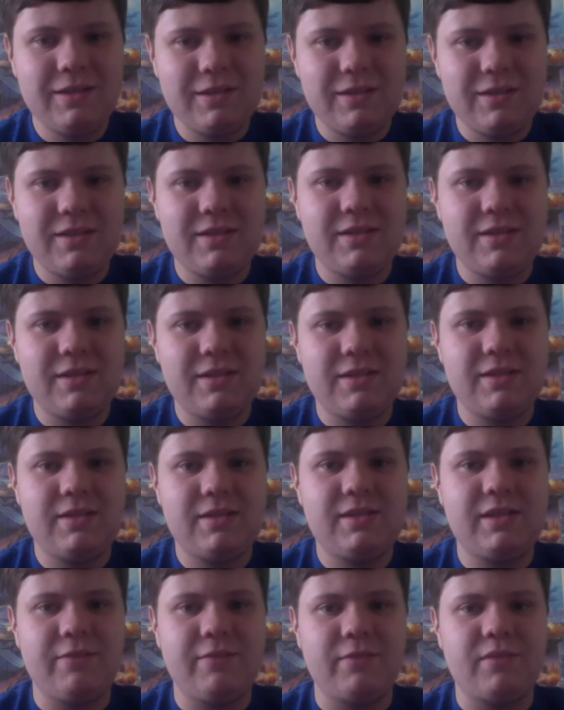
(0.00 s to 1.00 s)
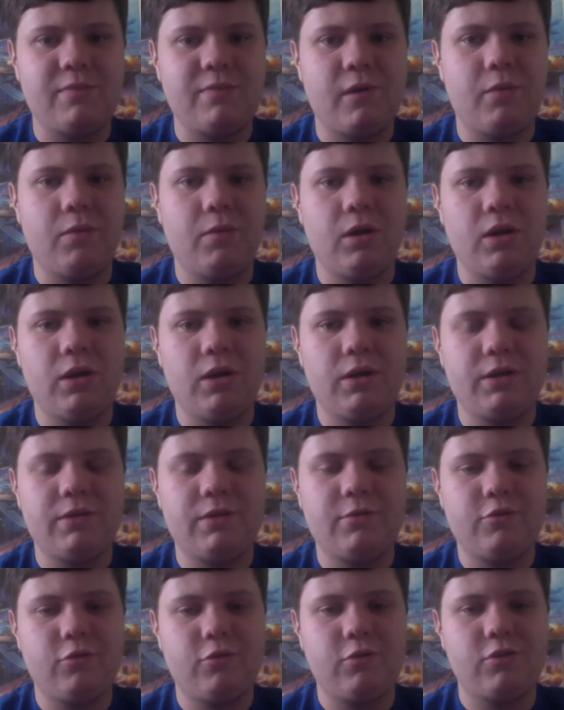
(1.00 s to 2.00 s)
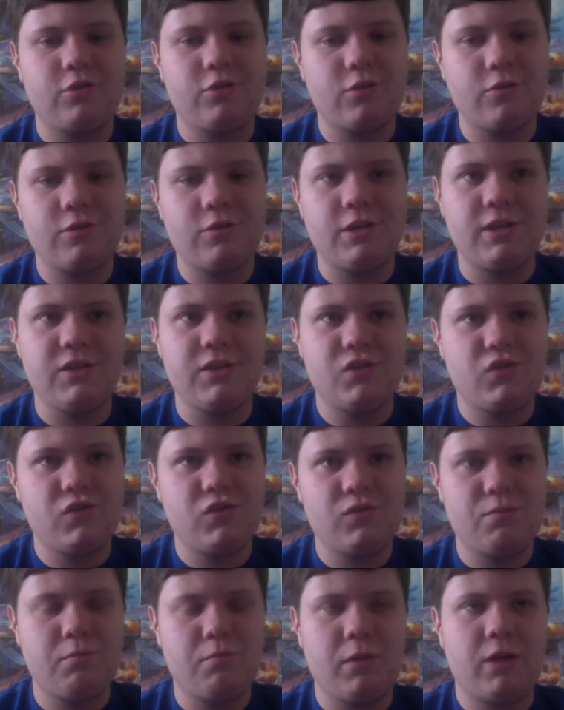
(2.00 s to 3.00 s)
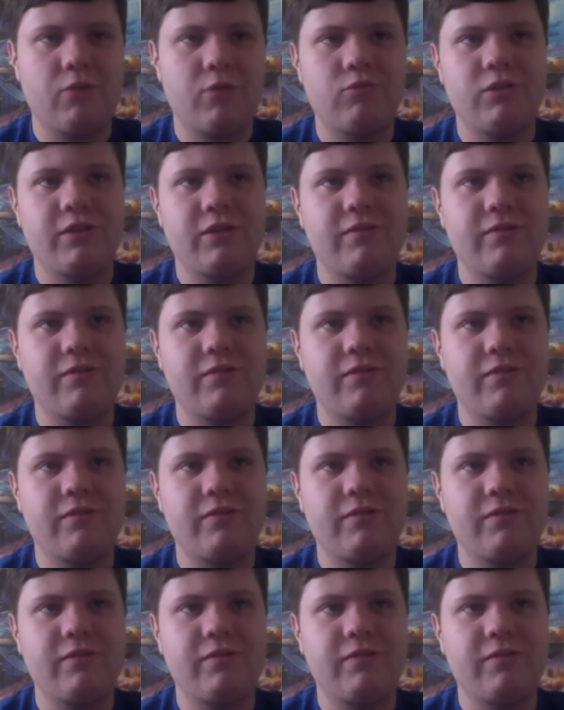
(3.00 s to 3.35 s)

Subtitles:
Steven Spielberg, George Lucas, Michael J.